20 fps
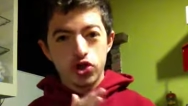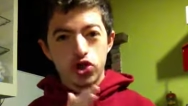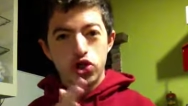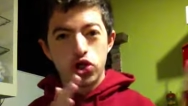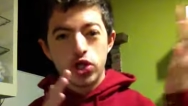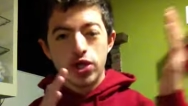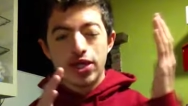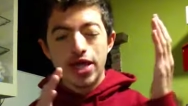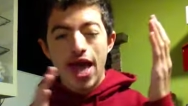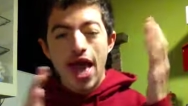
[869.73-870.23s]

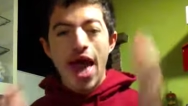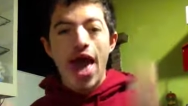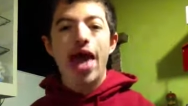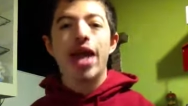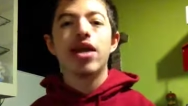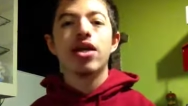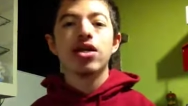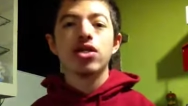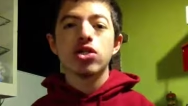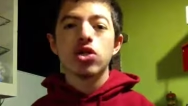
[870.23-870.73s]
to the
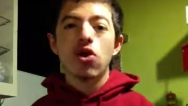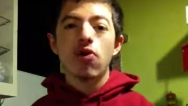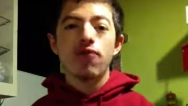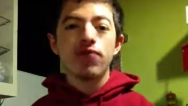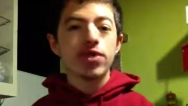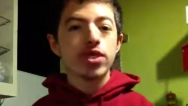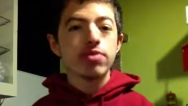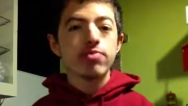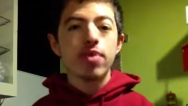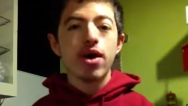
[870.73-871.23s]
end of
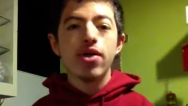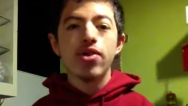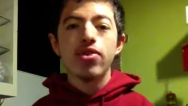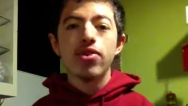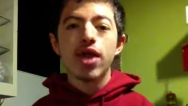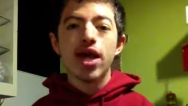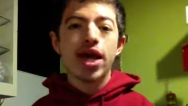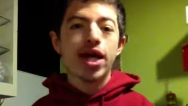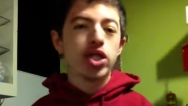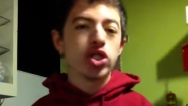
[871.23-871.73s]
this month,
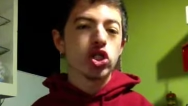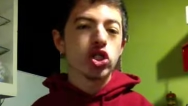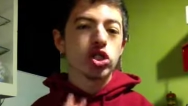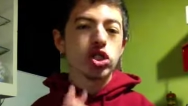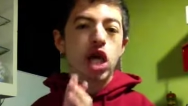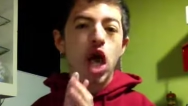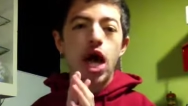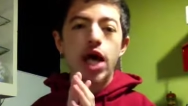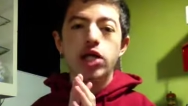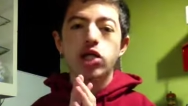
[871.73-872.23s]
and I
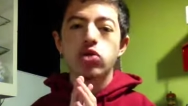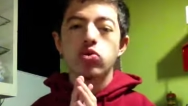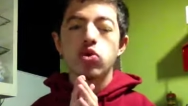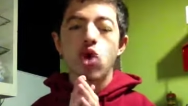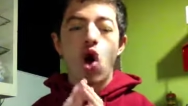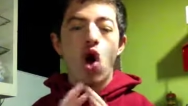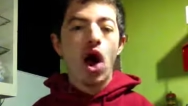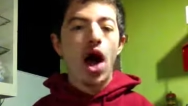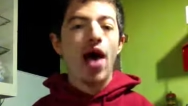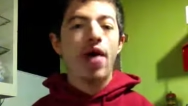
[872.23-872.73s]
just I do
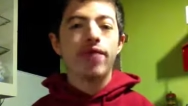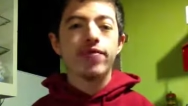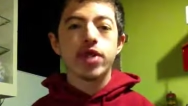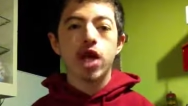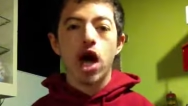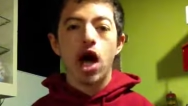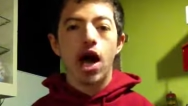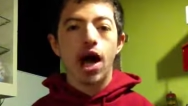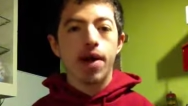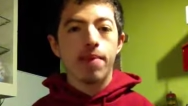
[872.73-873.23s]
not have
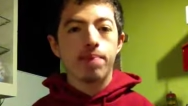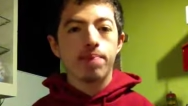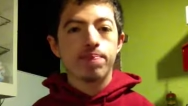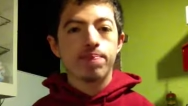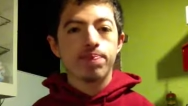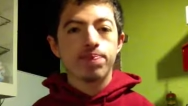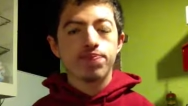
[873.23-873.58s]
time.